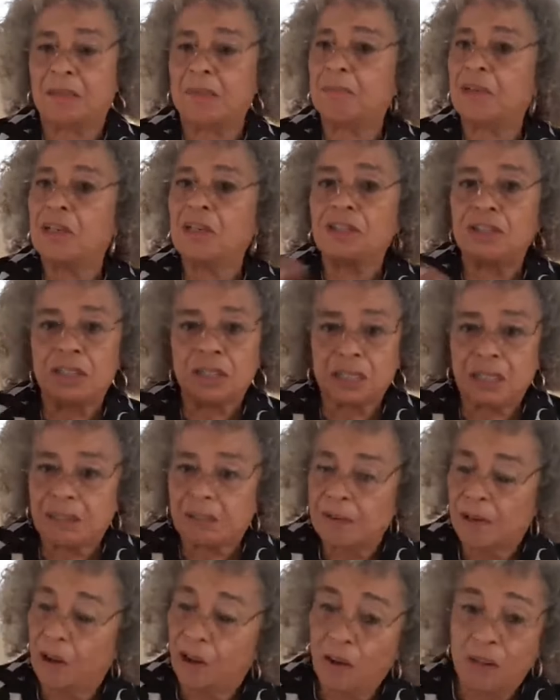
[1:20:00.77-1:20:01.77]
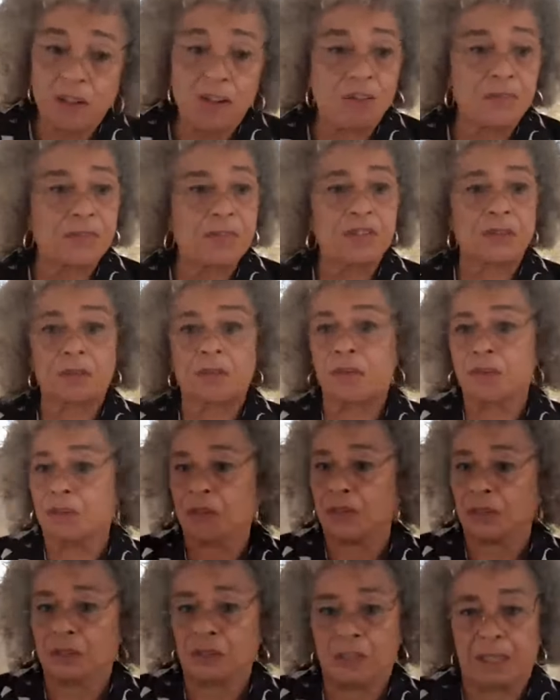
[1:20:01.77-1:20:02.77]
is emerging all over the
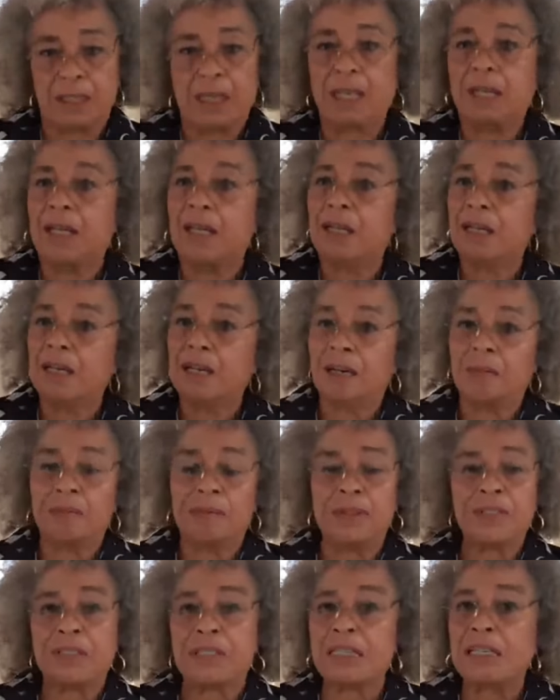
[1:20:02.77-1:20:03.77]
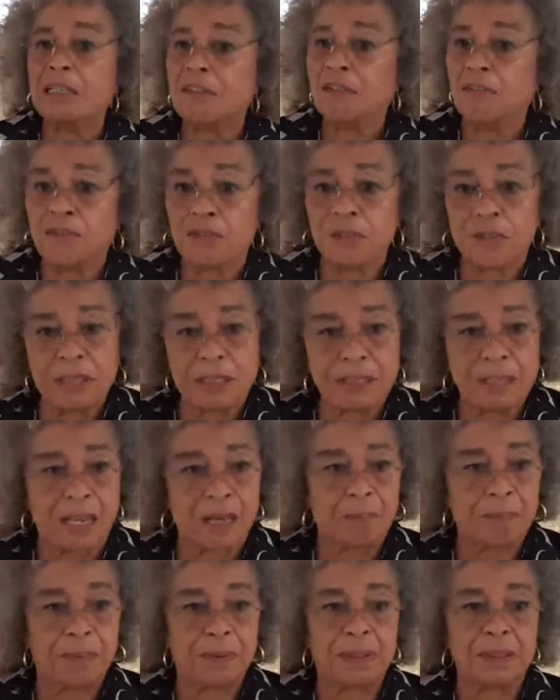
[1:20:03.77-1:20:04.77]
world. Brazil, for
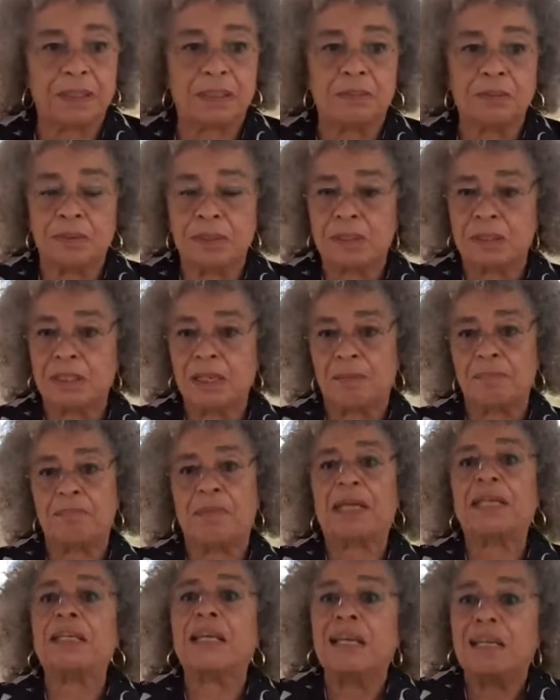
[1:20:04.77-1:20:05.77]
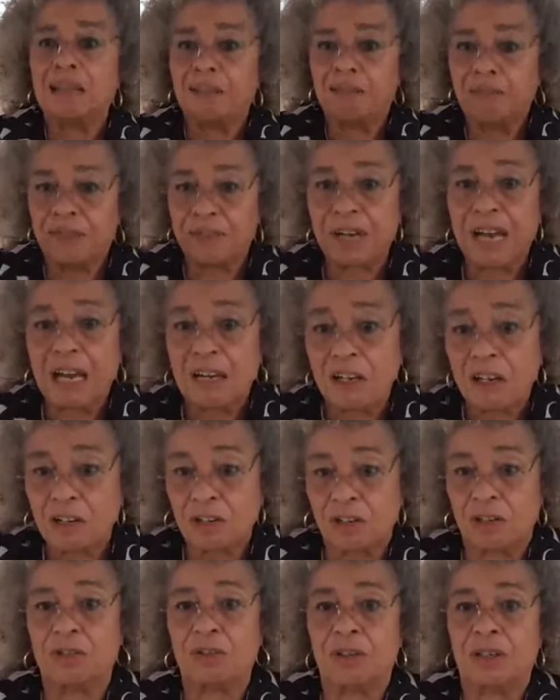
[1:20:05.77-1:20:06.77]
example, it was Marielle
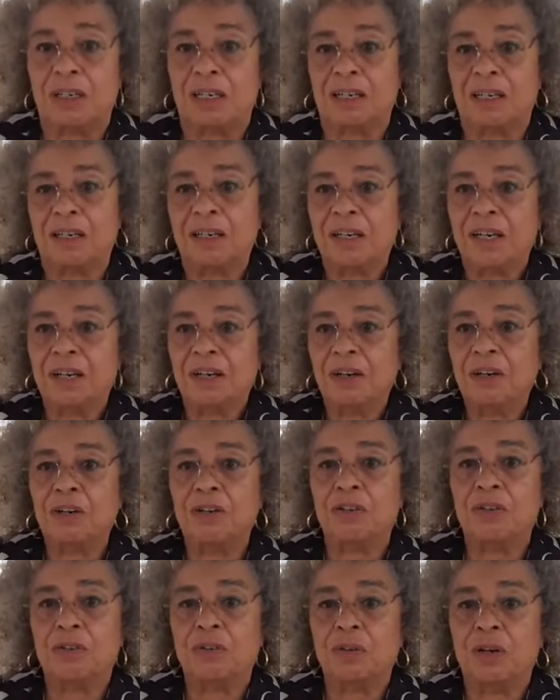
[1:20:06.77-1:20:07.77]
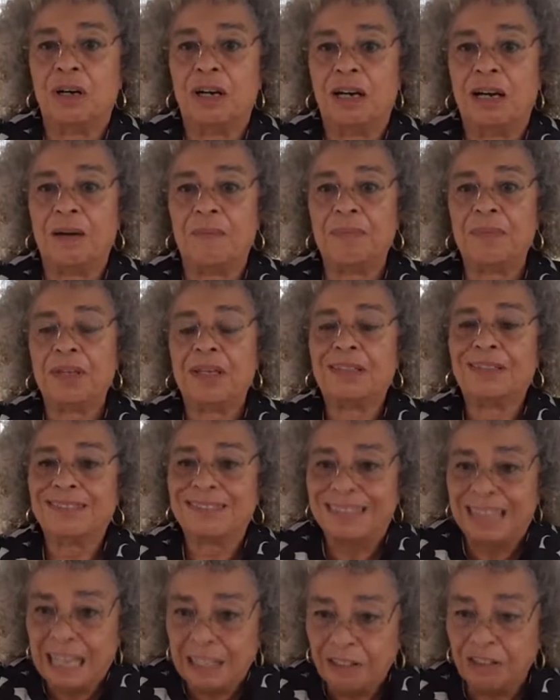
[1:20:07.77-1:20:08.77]
Franco who
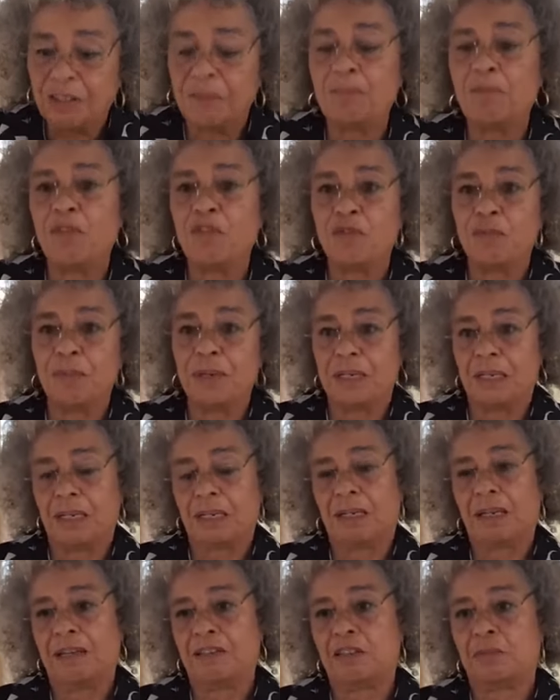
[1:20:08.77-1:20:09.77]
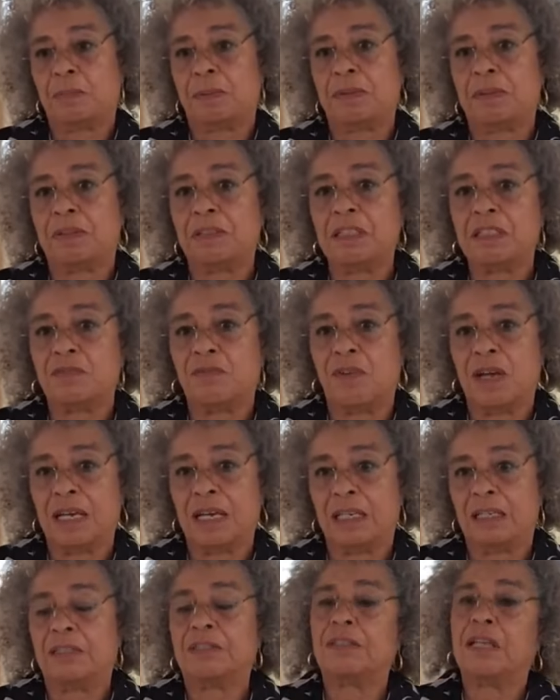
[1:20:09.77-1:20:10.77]
led the movement against police
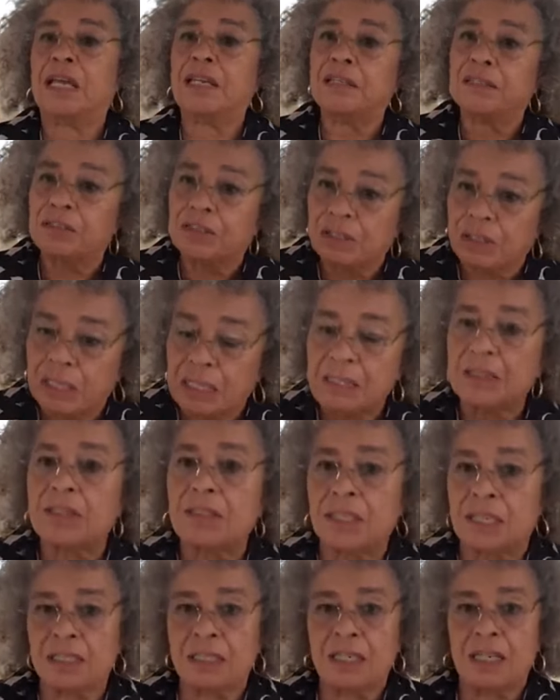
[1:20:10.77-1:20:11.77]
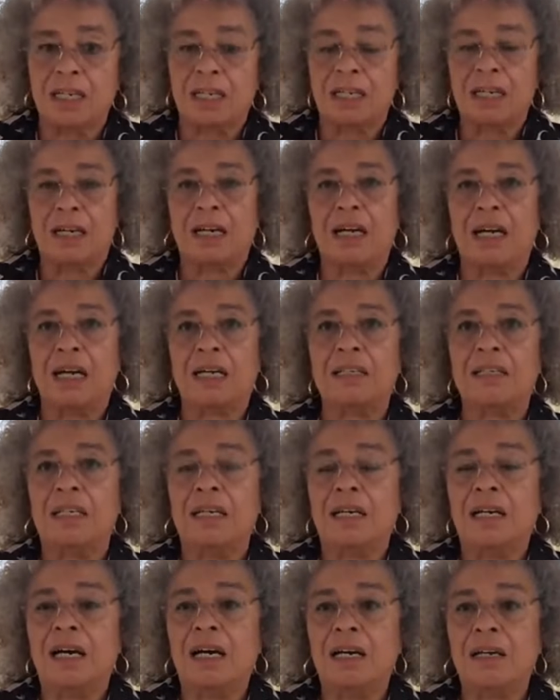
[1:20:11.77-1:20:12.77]
violence and insisted
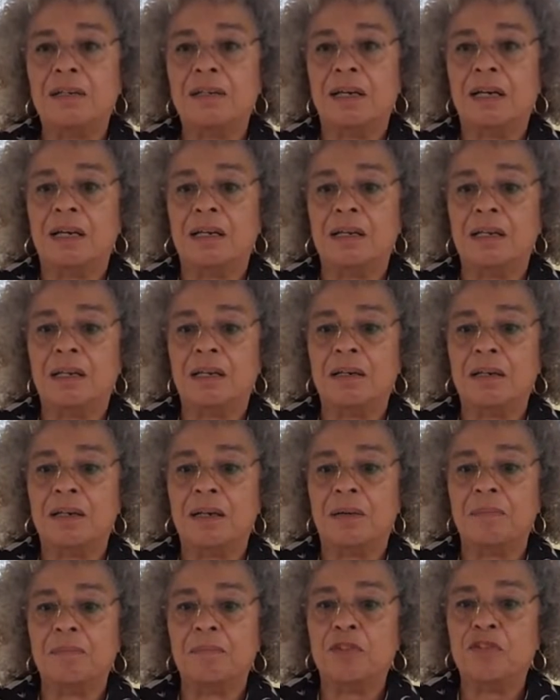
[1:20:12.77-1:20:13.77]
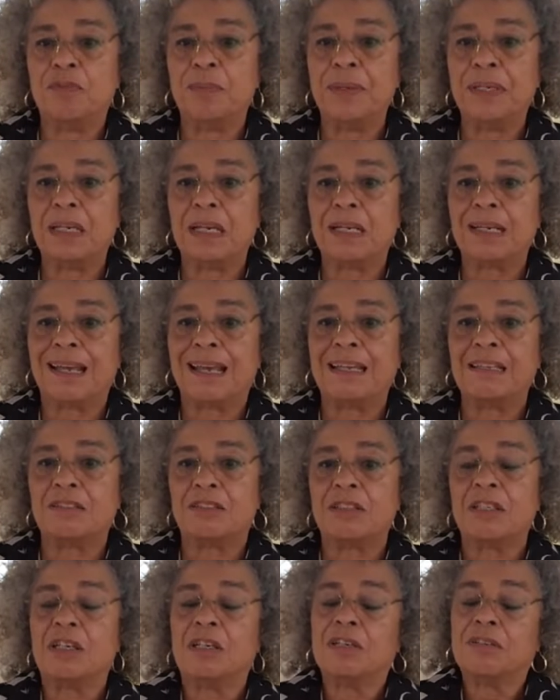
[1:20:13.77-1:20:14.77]
on a movement
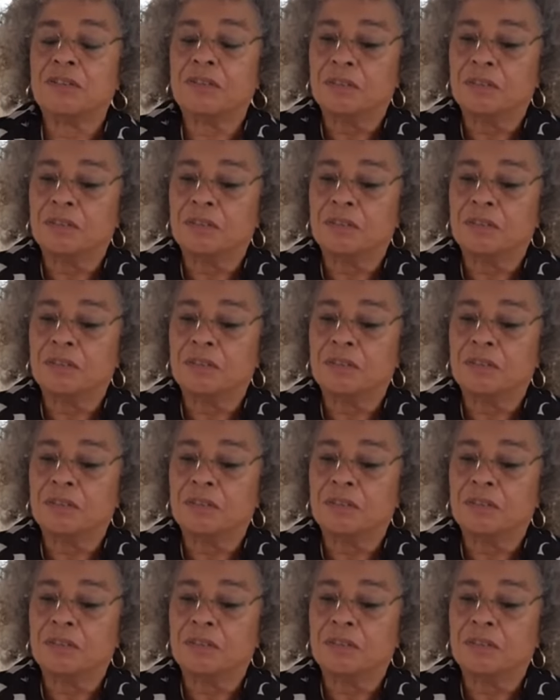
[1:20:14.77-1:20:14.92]
against